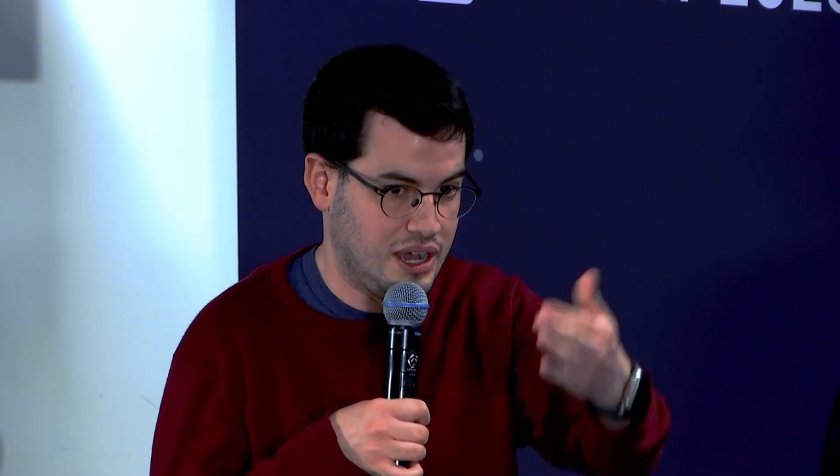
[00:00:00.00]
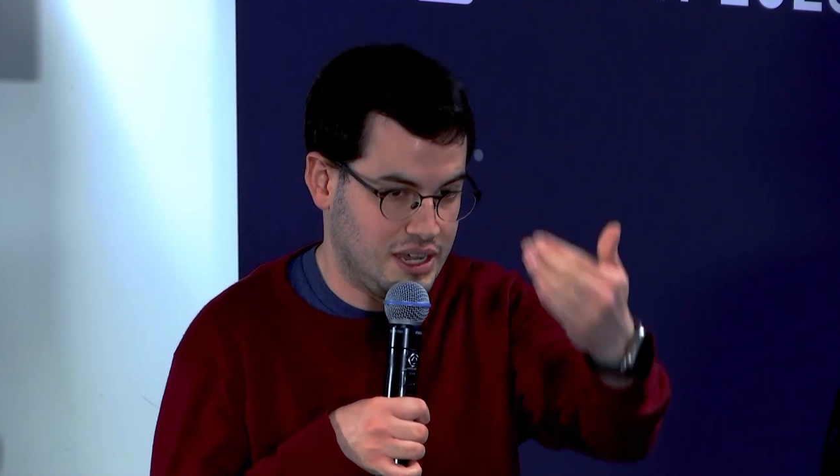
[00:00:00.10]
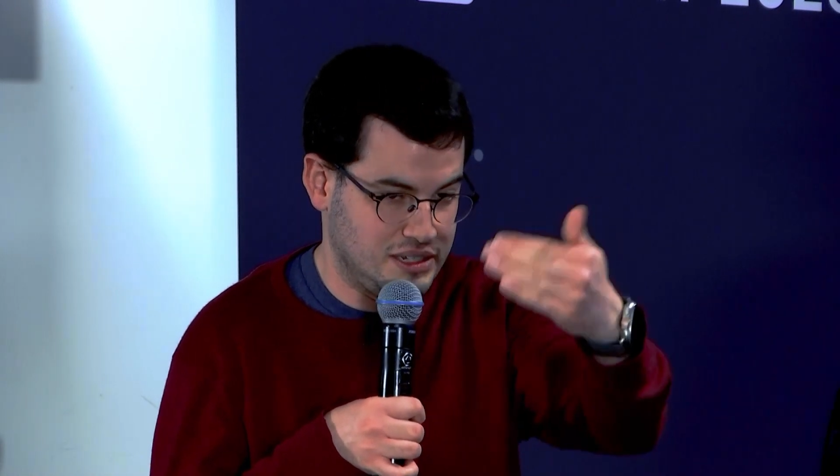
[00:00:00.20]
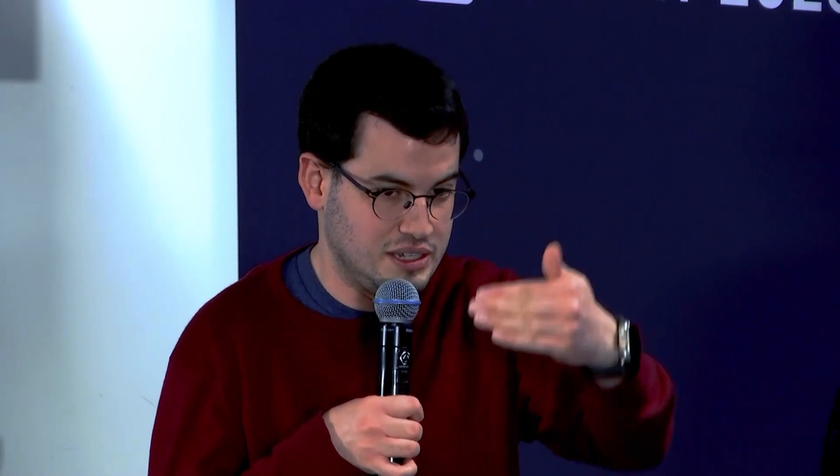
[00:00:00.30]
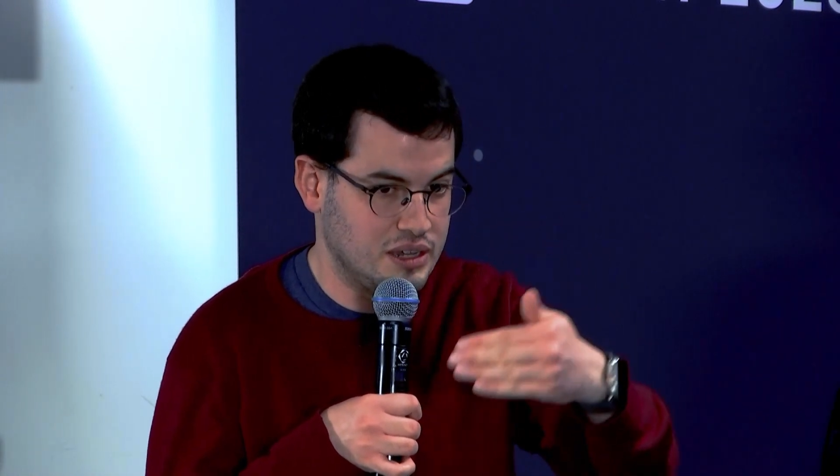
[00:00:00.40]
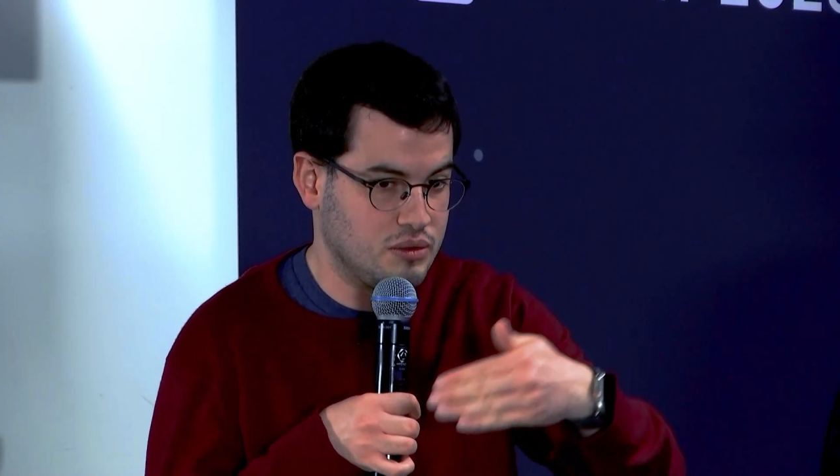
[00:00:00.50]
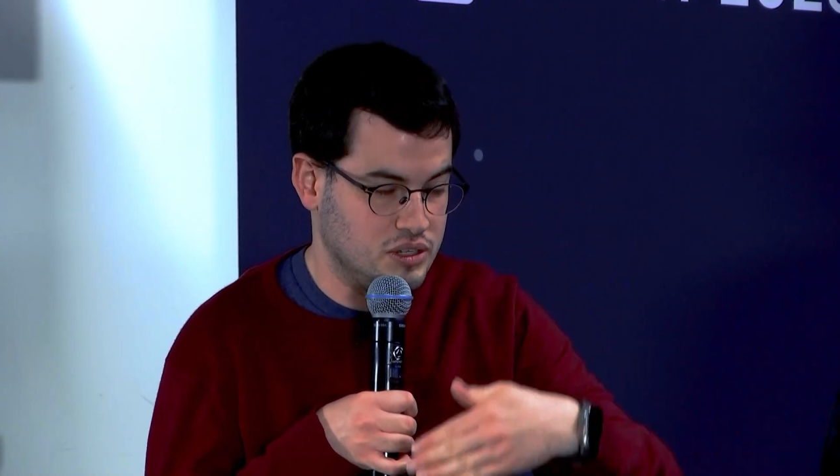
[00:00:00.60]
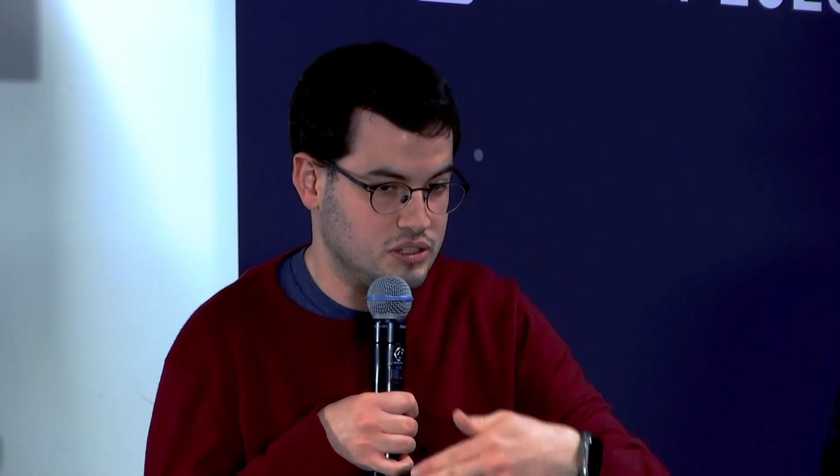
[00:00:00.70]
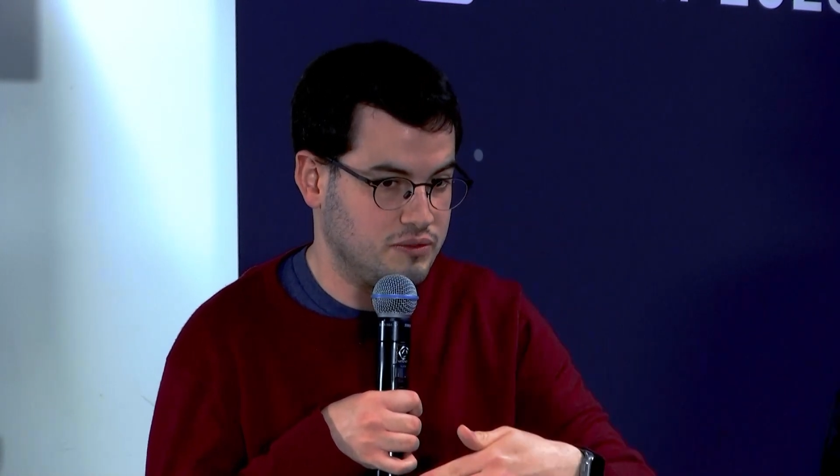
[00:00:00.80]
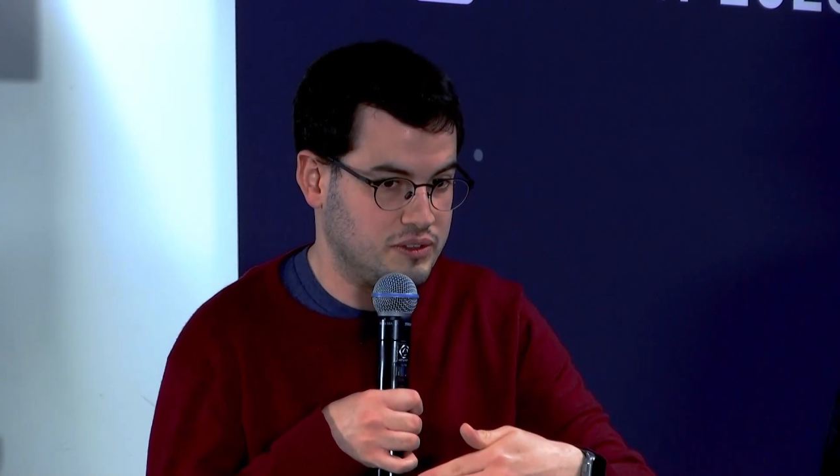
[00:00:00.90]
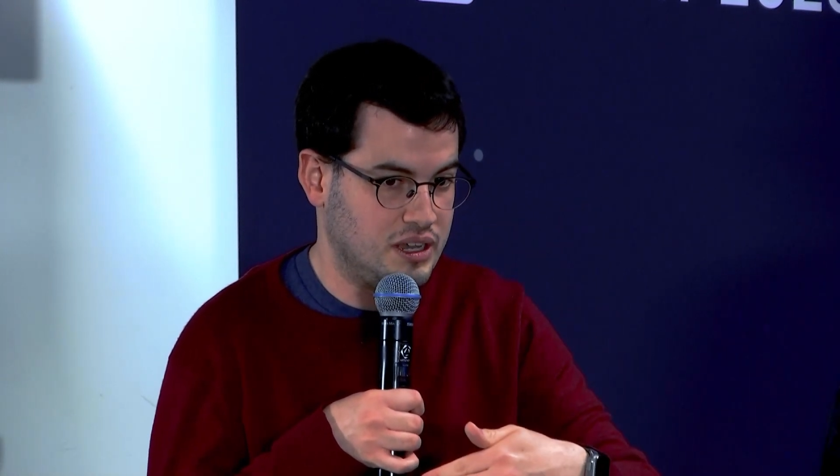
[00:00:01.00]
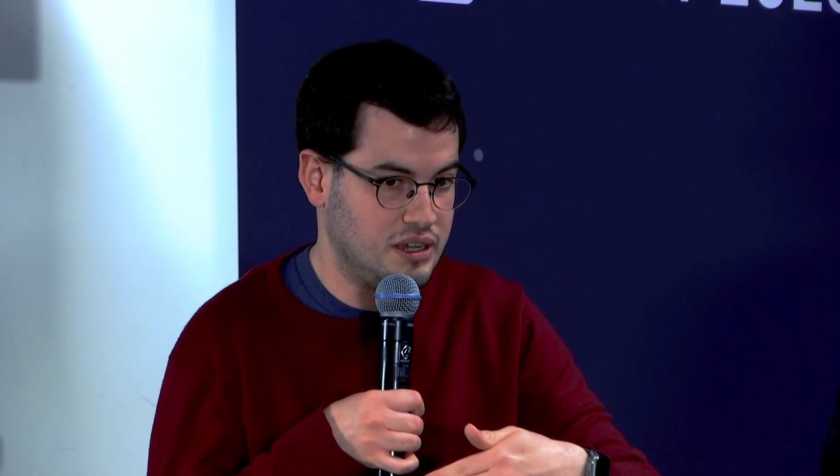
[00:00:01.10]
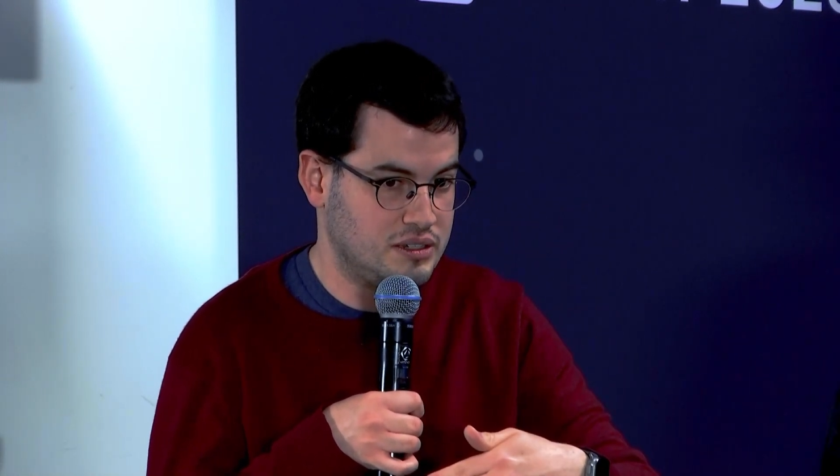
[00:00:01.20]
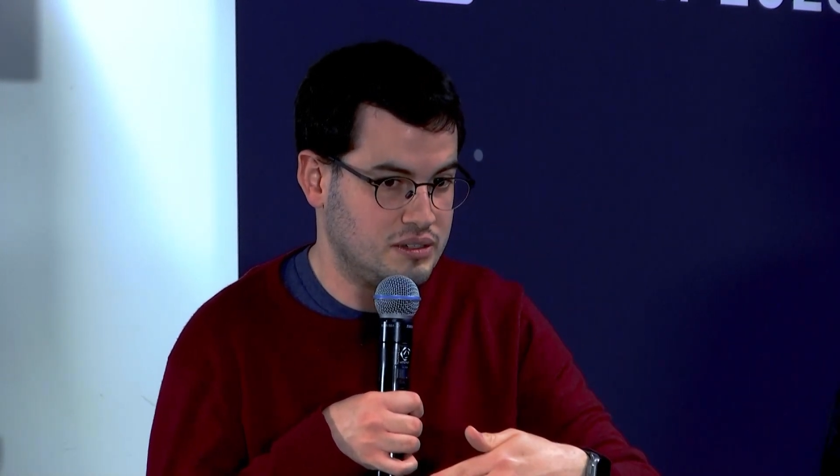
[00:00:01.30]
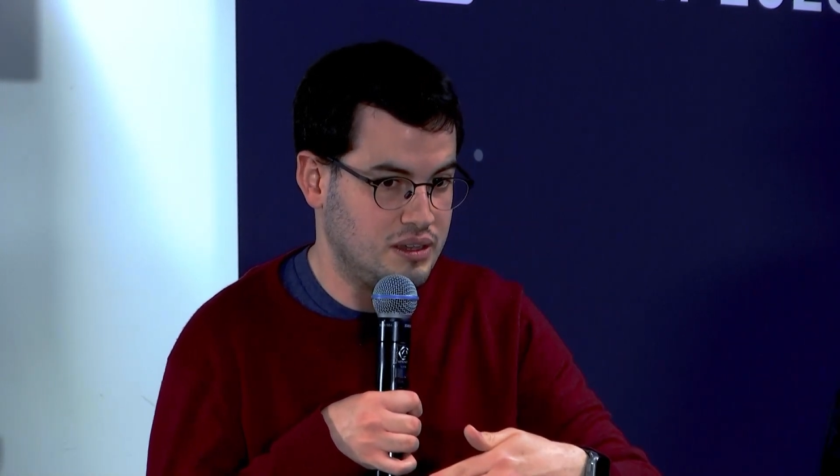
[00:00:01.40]
a sequence of
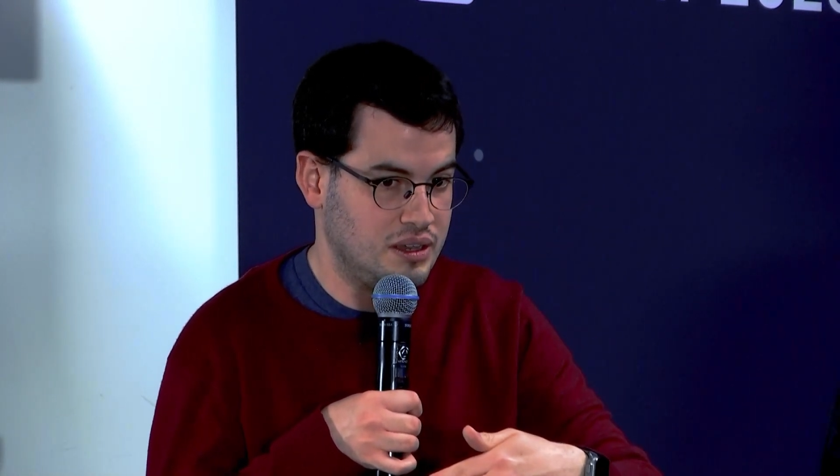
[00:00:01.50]
text,